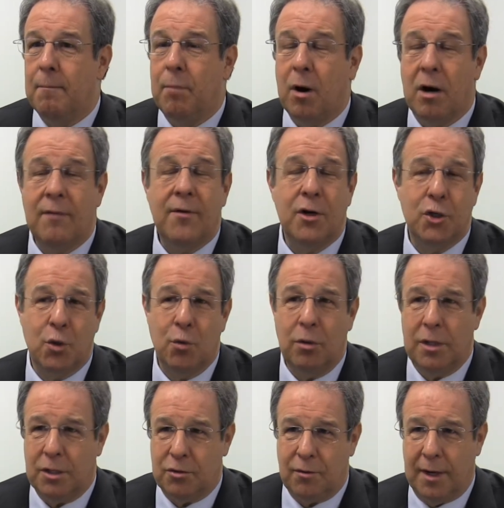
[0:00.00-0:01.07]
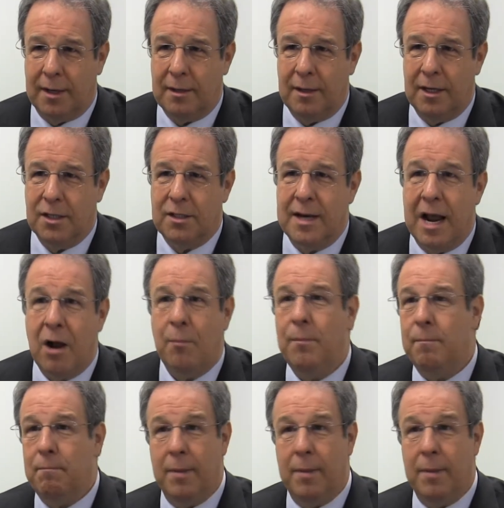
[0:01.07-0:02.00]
Part of our school district is now,